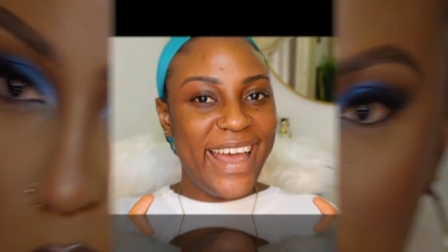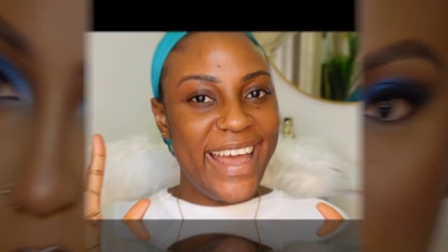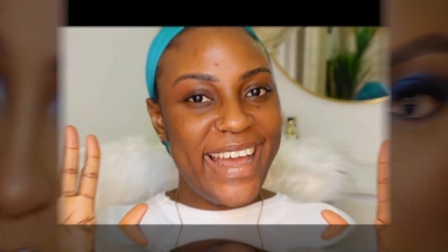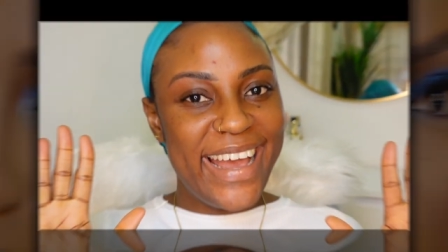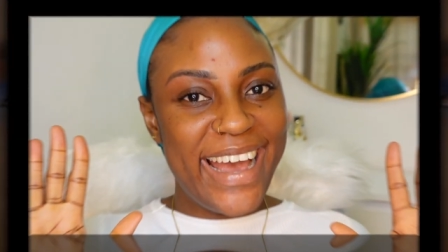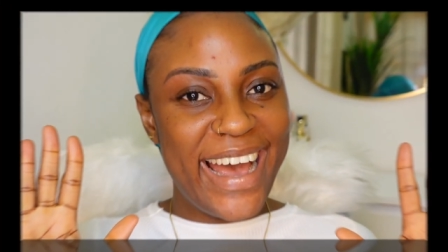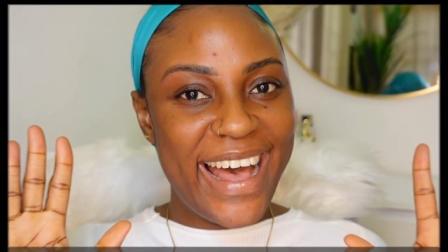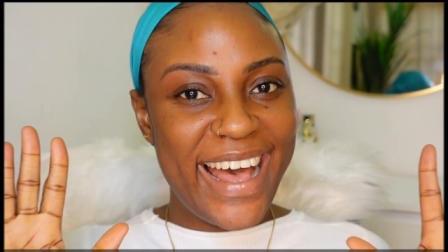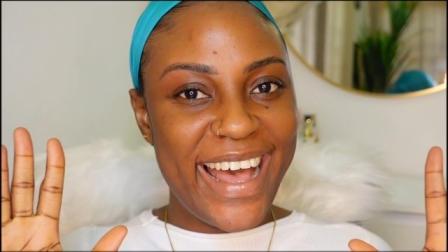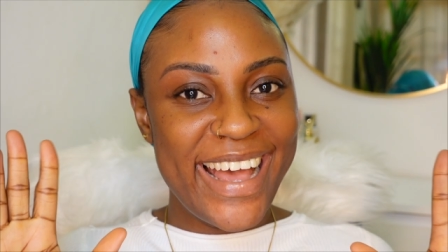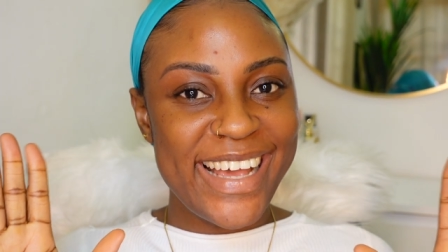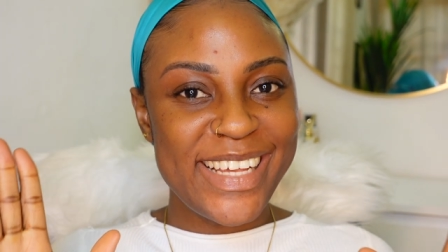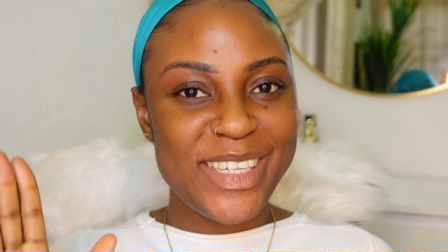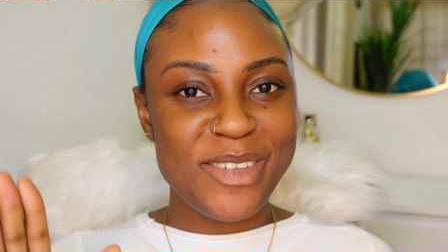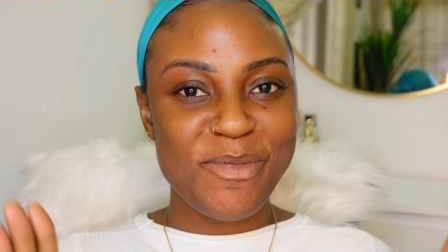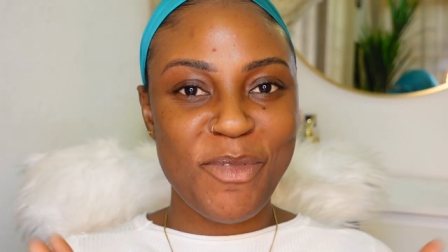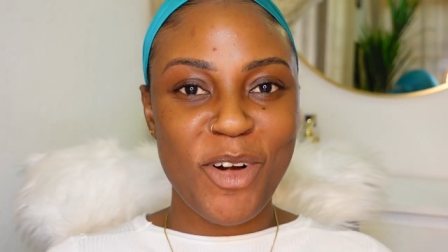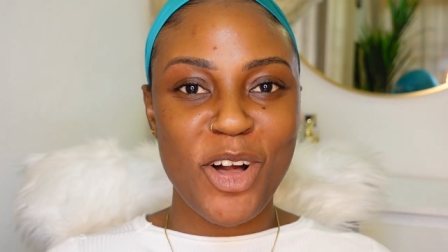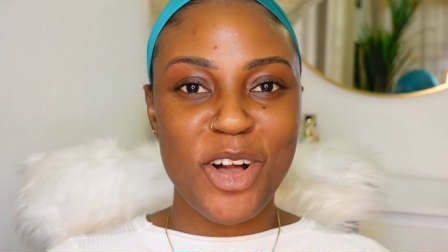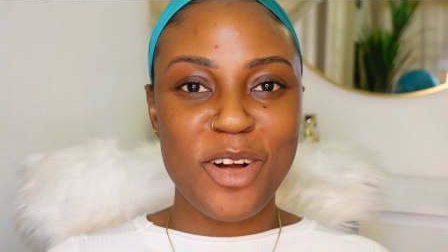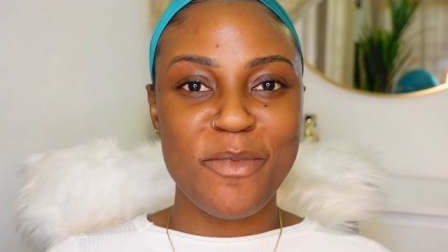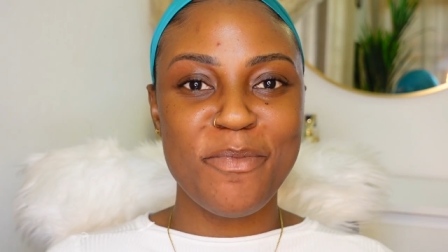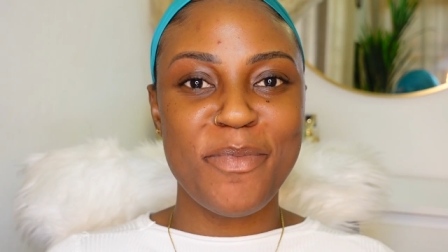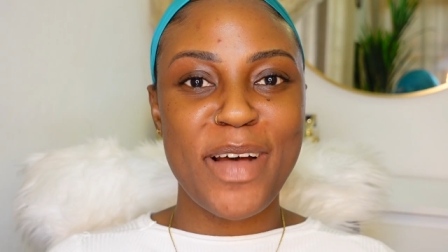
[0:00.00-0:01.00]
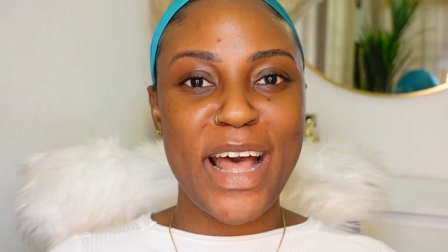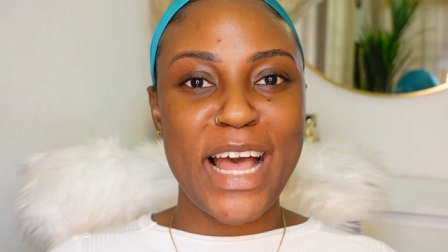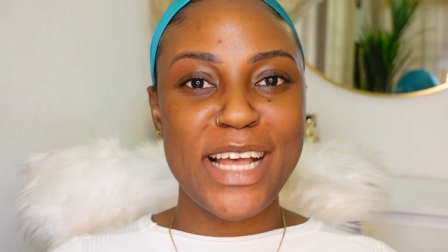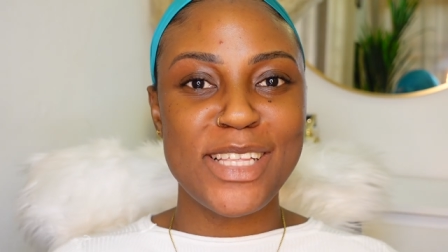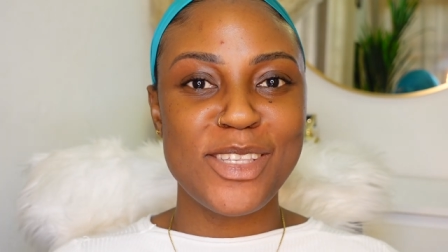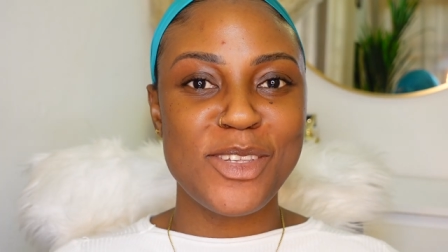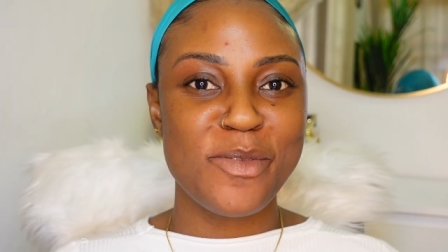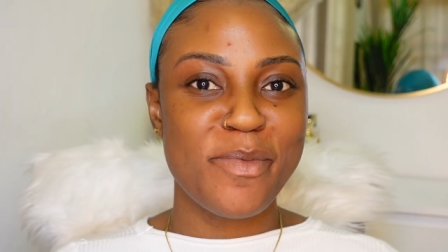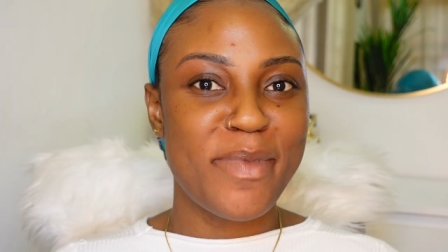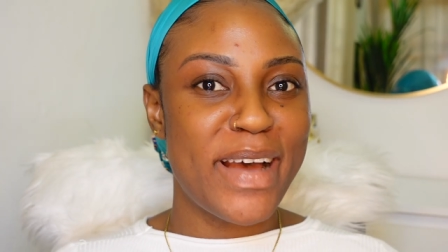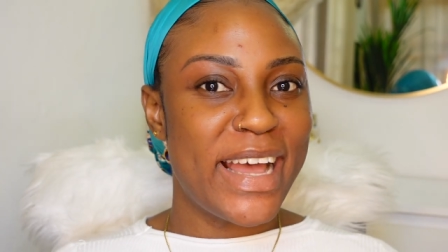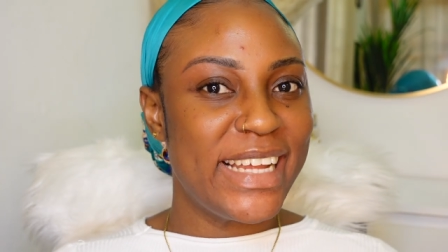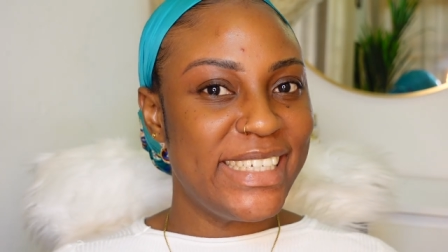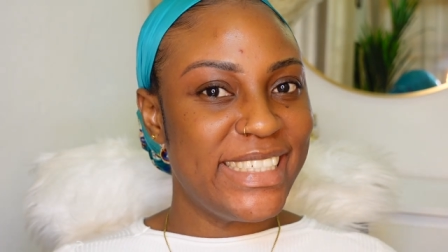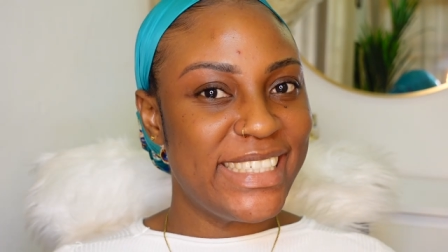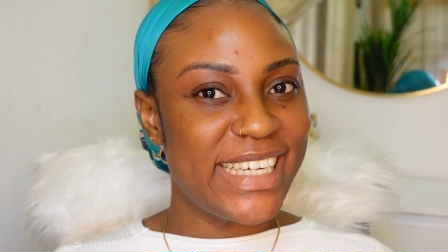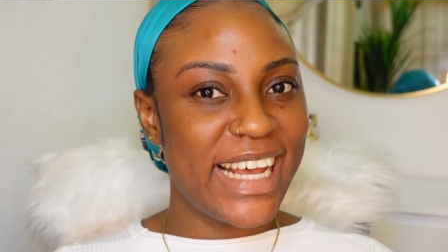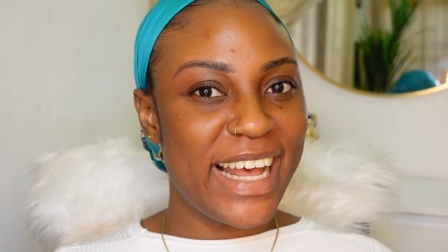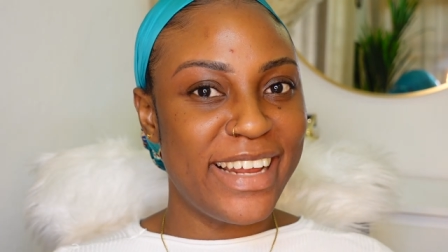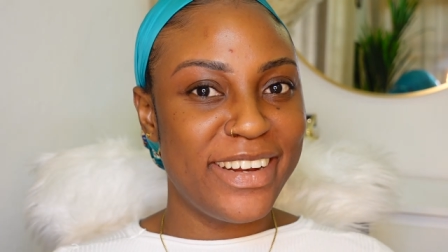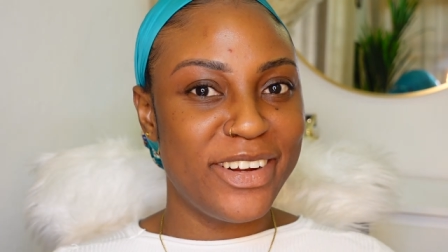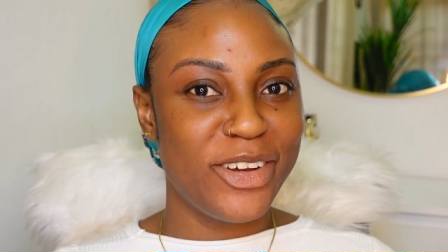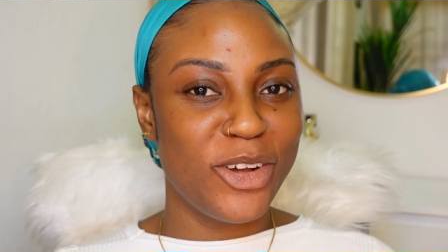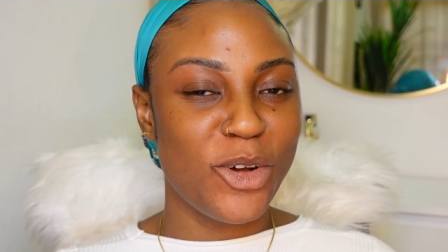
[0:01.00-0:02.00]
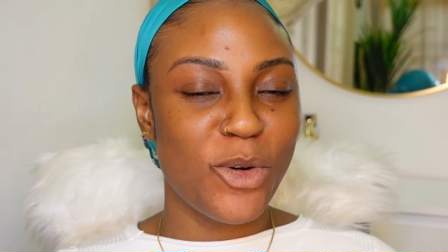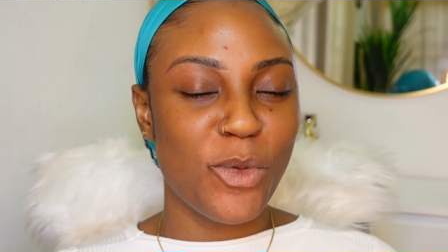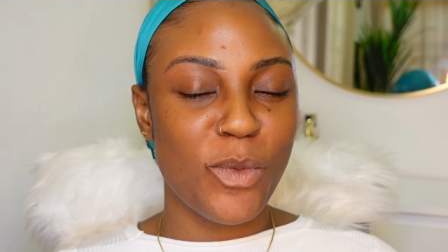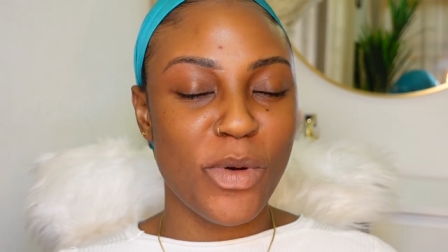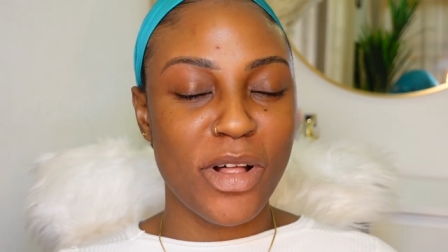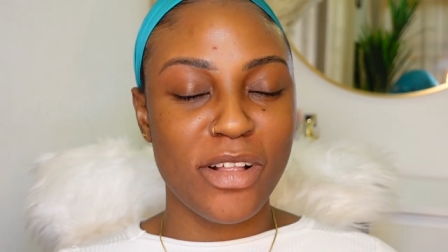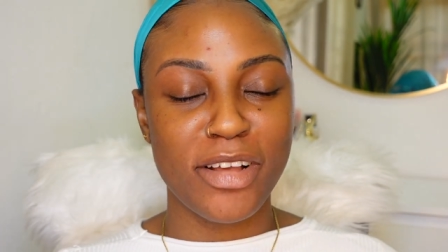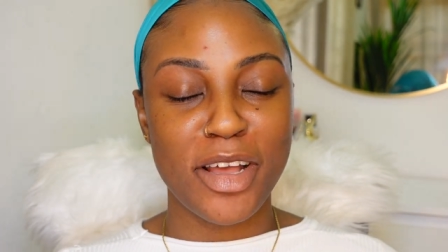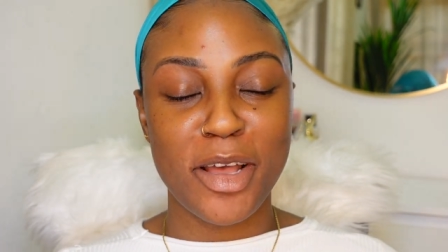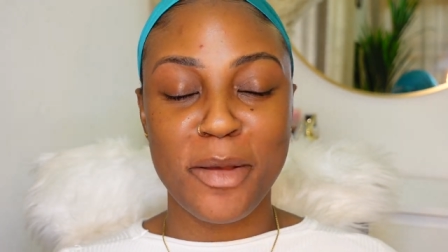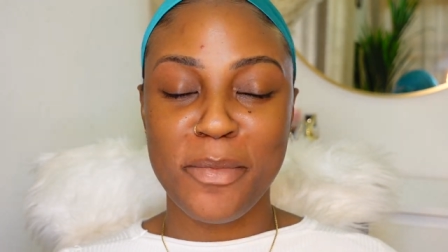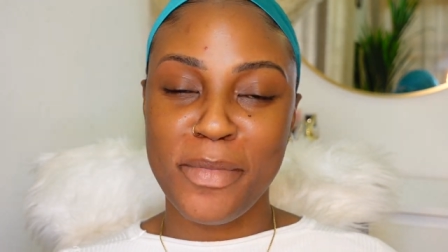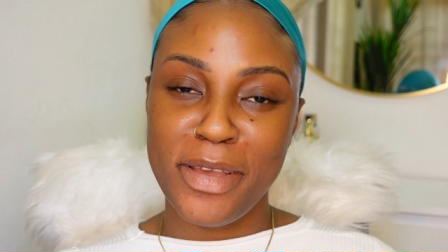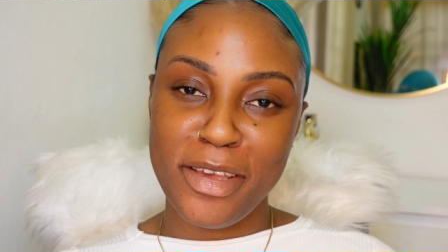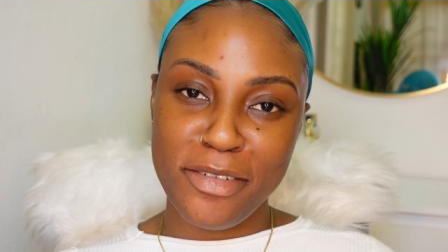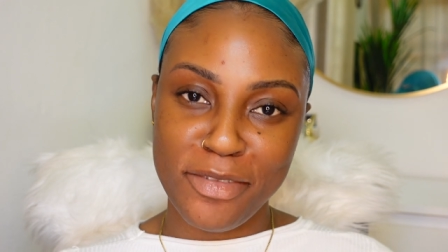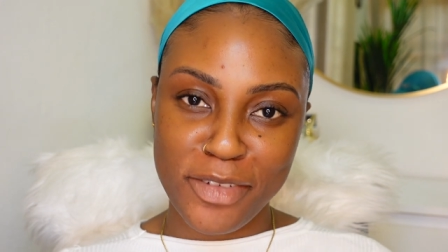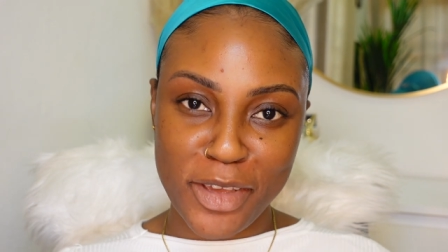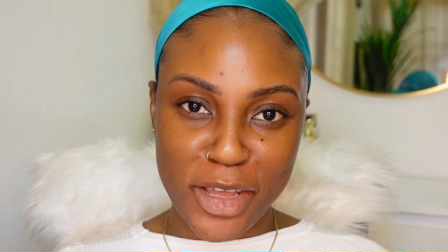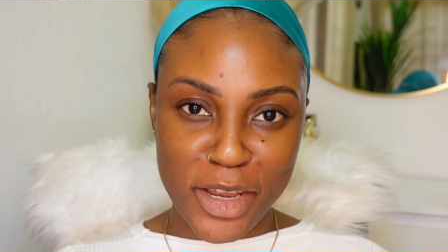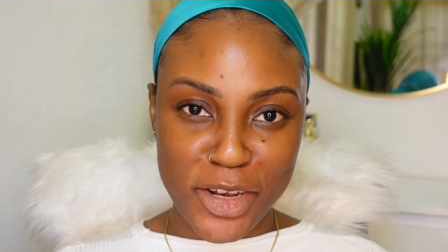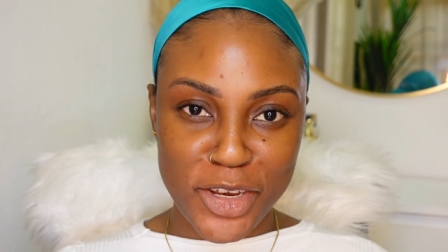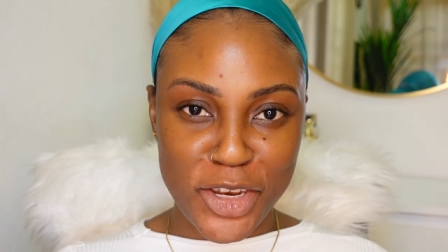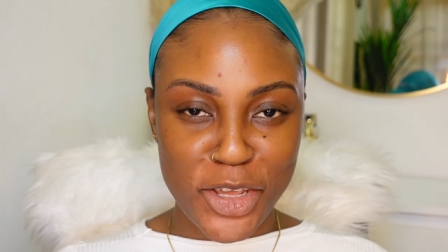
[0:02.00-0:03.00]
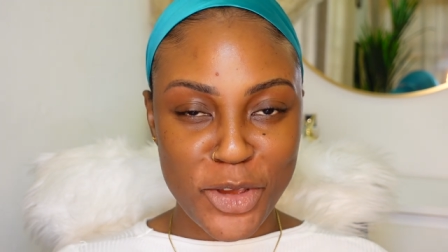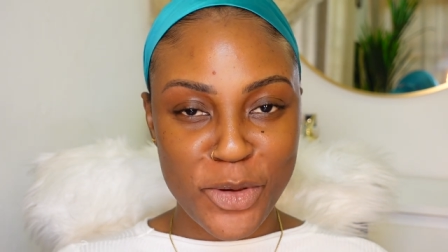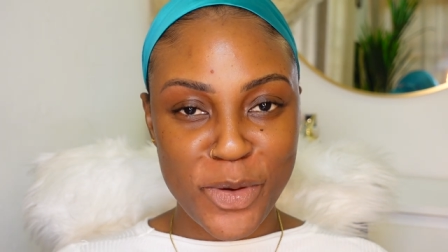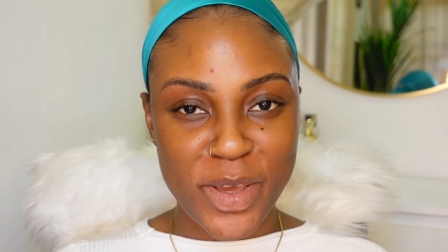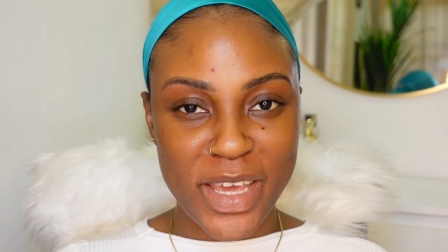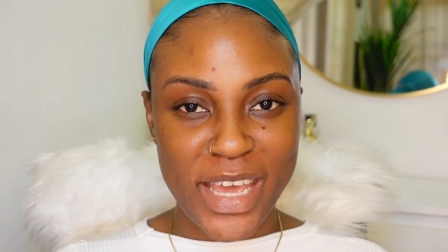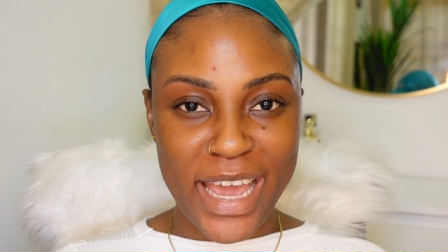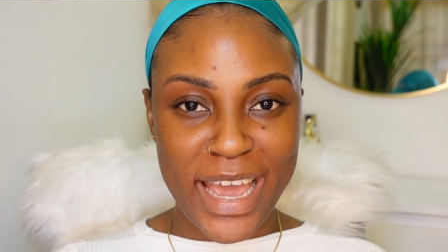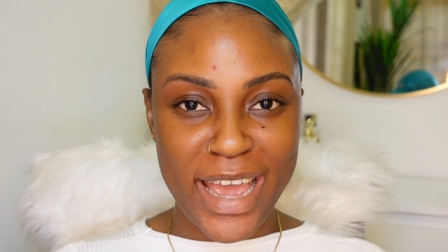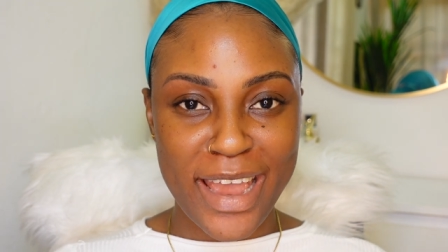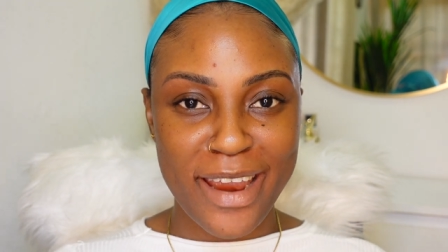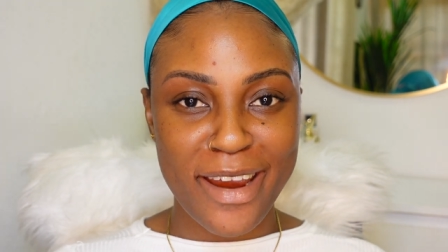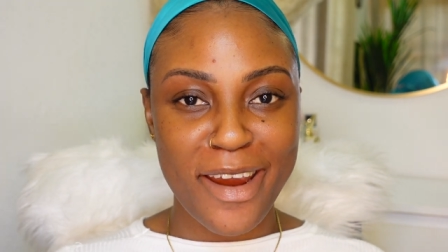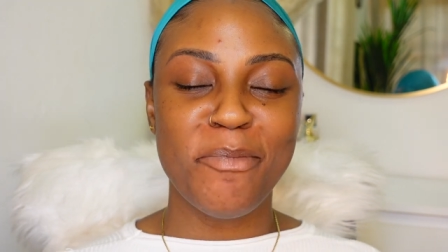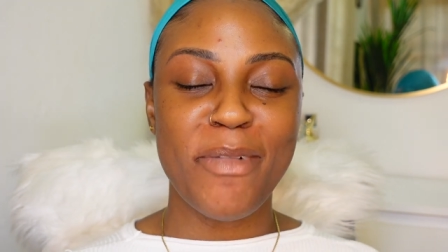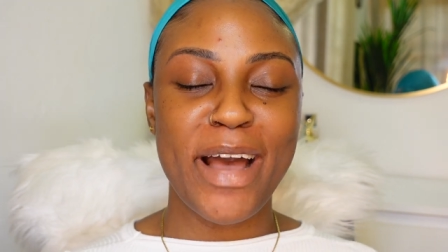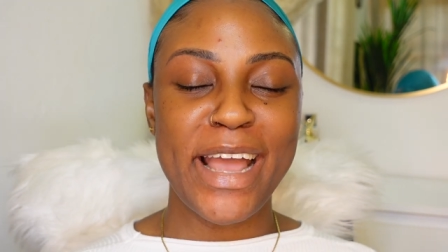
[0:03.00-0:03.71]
guys, welcome back to my channel. Welcome if you're new here.